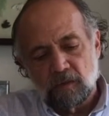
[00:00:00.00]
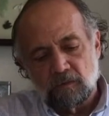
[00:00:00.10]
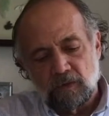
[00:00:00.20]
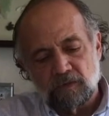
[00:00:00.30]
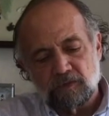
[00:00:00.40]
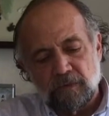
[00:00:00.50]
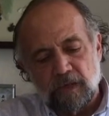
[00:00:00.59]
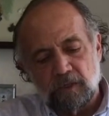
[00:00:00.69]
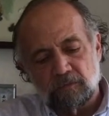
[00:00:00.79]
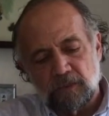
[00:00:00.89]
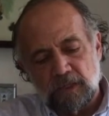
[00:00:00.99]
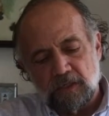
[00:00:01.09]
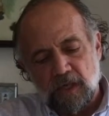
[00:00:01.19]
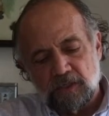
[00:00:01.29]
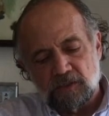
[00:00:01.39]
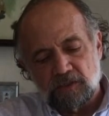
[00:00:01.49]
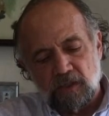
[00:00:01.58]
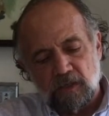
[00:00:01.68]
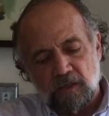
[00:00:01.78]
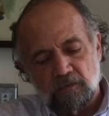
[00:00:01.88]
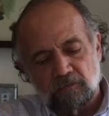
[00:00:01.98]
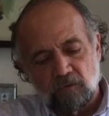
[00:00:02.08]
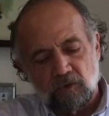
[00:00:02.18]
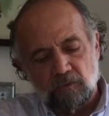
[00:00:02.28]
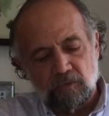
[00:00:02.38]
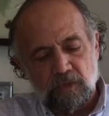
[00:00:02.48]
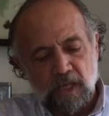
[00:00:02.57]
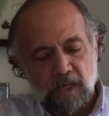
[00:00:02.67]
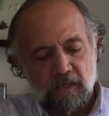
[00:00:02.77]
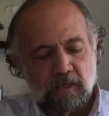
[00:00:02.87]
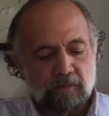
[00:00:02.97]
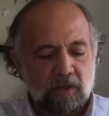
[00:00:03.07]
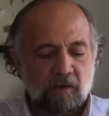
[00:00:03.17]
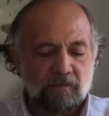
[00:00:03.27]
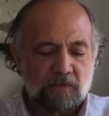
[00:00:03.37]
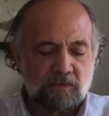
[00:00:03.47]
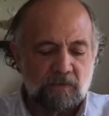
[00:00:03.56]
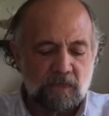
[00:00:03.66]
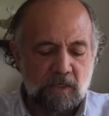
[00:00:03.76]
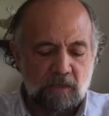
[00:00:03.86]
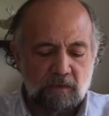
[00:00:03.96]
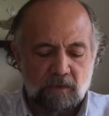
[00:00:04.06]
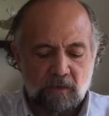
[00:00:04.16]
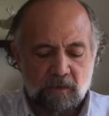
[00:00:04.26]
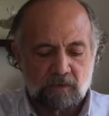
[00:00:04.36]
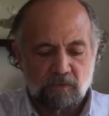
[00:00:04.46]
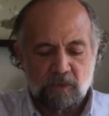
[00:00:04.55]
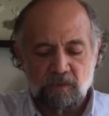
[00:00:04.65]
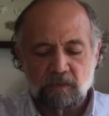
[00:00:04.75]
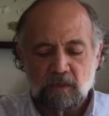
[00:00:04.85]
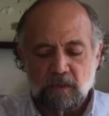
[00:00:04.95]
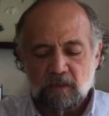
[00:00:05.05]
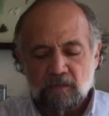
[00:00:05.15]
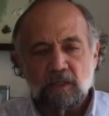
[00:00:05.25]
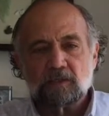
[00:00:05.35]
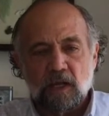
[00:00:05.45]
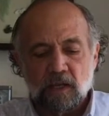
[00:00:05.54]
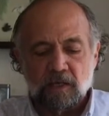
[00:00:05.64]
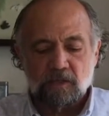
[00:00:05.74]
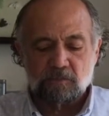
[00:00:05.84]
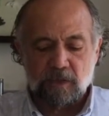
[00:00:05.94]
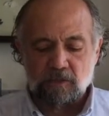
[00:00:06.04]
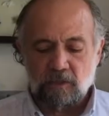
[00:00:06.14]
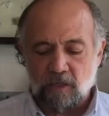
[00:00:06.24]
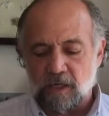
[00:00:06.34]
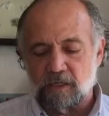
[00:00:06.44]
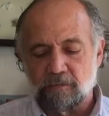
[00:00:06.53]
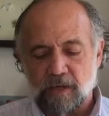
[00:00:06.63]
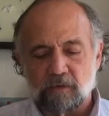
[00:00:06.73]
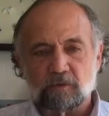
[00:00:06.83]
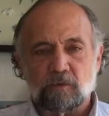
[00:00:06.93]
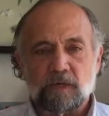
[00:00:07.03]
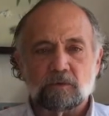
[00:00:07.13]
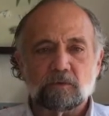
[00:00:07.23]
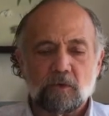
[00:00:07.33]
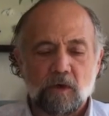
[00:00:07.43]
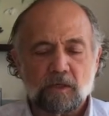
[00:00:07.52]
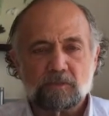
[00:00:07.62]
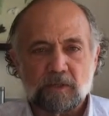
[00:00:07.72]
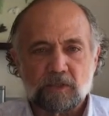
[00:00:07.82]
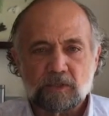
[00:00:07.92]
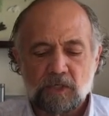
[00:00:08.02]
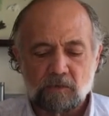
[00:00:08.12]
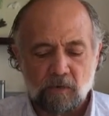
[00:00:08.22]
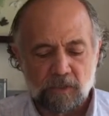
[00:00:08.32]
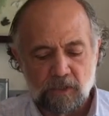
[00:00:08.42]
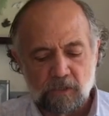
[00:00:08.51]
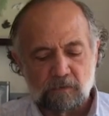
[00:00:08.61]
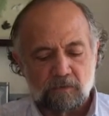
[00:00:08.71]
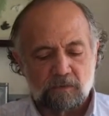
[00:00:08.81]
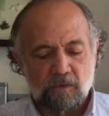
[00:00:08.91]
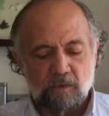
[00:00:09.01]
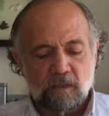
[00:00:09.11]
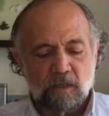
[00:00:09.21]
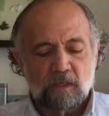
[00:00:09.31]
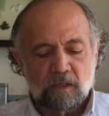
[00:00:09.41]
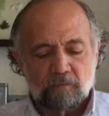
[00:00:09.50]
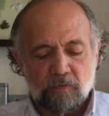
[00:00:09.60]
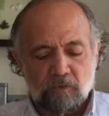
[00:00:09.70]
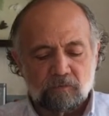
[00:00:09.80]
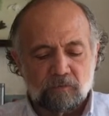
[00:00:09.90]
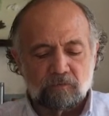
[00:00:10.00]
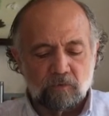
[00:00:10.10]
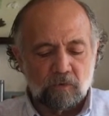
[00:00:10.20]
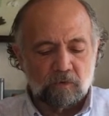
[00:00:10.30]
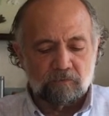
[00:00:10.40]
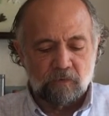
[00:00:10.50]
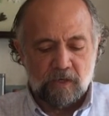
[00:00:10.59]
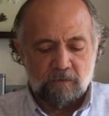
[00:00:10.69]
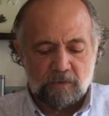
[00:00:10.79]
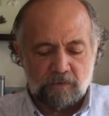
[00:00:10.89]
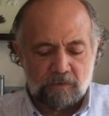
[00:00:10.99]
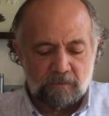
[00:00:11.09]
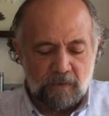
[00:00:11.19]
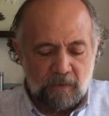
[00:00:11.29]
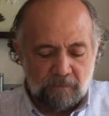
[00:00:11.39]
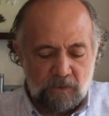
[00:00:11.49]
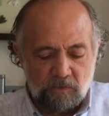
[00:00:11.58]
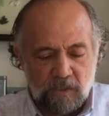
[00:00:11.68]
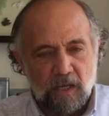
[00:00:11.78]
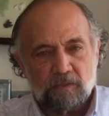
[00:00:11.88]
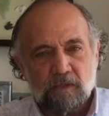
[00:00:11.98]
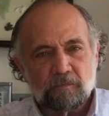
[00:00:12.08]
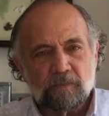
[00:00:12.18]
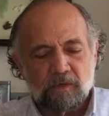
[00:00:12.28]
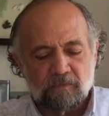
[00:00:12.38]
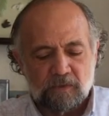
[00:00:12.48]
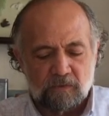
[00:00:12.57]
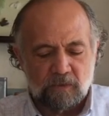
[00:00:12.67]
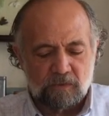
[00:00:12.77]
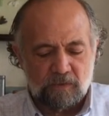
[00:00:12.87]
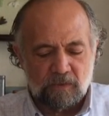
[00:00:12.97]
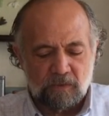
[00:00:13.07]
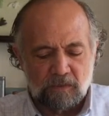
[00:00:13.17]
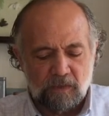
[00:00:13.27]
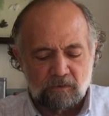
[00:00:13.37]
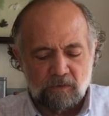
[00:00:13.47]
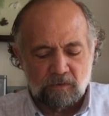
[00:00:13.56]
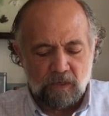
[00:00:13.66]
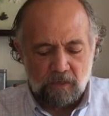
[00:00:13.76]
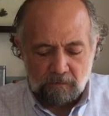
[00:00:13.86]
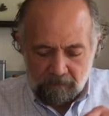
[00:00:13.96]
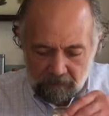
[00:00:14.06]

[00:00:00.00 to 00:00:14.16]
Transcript: You can smell a really nice floral bouquet coming off of this tea. That's one of the things I especially like about green oolong, especially tea Kuan Yin. It's a beautiful floral fragrance. This one has a bit of another